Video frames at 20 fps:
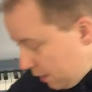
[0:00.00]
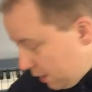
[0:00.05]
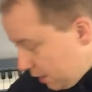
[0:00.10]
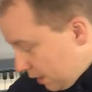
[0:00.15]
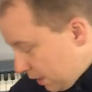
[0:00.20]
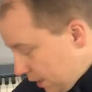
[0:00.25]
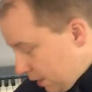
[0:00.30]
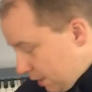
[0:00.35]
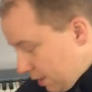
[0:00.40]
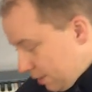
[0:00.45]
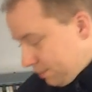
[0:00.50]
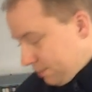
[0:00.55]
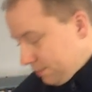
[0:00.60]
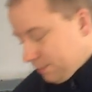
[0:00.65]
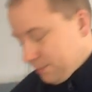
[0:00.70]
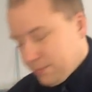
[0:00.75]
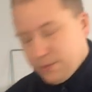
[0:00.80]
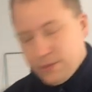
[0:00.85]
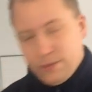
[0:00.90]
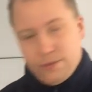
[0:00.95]
um,
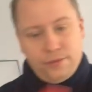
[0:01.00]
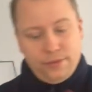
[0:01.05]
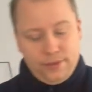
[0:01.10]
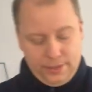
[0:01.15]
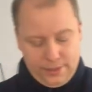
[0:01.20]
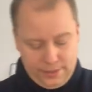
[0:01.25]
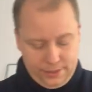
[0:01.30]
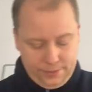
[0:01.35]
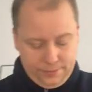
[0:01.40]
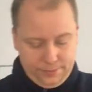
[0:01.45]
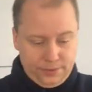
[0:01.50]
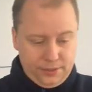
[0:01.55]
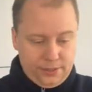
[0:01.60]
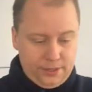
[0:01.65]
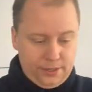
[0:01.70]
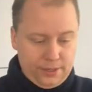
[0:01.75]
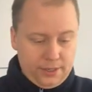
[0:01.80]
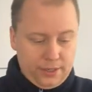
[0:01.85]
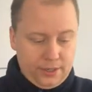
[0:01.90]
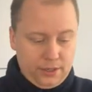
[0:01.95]

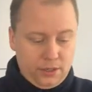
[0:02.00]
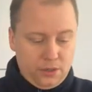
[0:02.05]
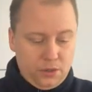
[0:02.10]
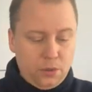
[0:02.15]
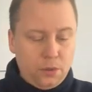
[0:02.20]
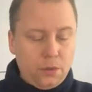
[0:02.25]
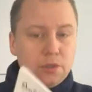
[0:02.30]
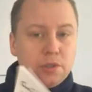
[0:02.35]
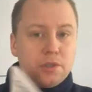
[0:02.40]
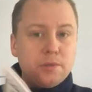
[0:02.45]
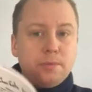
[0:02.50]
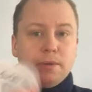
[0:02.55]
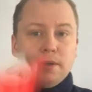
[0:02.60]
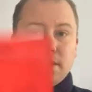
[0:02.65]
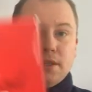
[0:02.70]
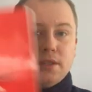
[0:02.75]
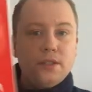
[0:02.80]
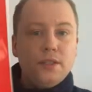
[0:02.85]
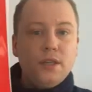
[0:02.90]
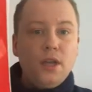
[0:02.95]
the Cole's
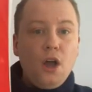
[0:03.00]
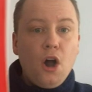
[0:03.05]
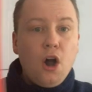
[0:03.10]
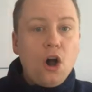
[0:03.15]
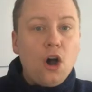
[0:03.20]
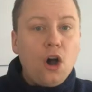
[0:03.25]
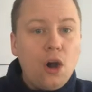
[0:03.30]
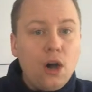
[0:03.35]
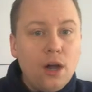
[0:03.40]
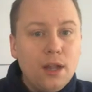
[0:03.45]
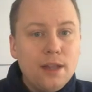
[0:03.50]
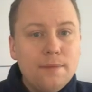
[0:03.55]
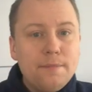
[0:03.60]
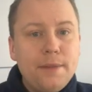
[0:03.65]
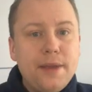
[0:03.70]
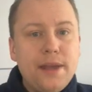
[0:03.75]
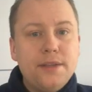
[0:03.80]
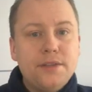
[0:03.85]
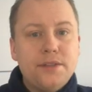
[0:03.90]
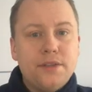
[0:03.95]
books, all
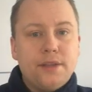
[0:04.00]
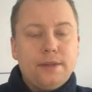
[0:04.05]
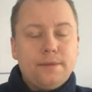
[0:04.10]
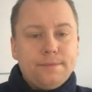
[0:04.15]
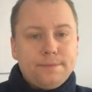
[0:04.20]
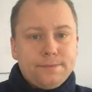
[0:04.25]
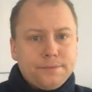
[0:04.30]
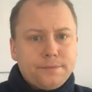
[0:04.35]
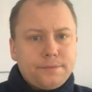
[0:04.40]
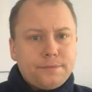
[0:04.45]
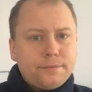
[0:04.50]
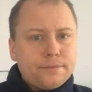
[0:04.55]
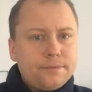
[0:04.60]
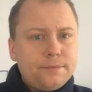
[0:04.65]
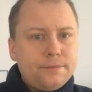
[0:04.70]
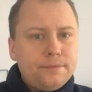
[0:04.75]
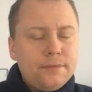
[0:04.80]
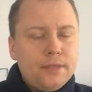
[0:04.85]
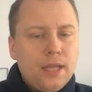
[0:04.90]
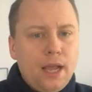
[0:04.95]
amazing.
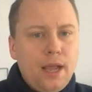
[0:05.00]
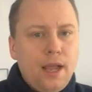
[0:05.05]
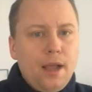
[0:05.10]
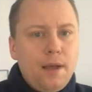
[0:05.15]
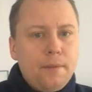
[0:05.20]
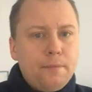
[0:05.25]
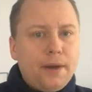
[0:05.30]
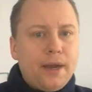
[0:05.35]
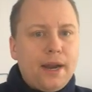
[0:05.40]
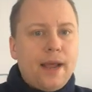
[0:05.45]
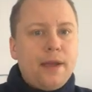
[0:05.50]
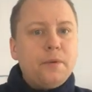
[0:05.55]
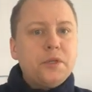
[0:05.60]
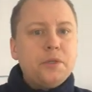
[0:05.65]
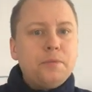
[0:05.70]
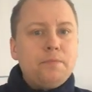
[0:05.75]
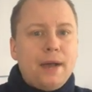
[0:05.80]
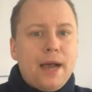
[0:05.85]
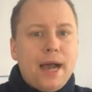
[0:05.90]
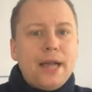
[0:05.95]
But I
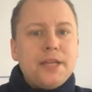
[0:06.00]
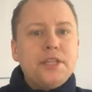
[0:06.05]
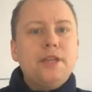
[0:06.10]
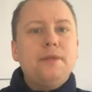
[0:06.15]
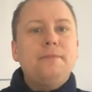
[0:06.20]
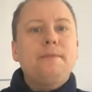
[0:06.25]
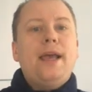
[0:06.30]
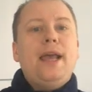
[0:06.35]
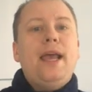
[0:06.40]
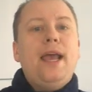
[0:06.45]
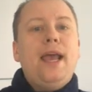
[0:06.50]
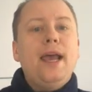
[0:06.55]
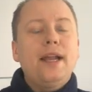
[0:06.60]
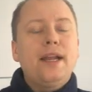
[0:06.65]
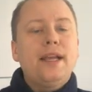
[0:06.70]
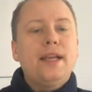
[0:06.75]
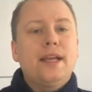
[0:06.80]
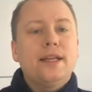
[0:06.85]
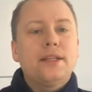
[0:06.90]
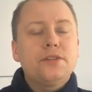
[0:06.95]
was bashing my head
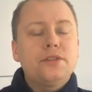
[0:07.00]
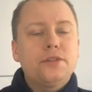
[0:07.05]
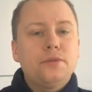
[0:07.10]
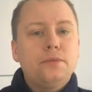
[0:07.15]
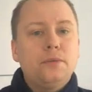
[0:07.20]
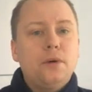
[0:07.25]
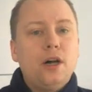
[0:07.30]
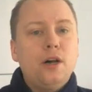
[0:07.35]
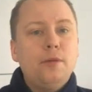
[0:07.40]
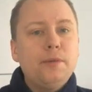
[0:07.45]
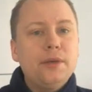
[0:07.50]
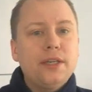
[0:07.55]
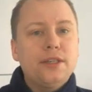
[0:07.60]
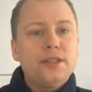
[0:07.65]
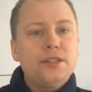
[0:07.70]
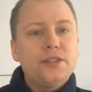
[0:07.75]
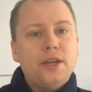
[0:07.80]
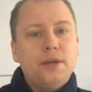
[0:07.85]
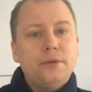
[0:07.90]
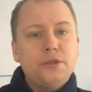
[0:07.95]
against the wall
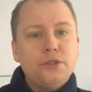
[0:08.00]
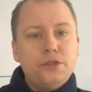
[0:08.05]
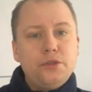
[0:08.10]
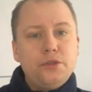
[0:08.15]
because I was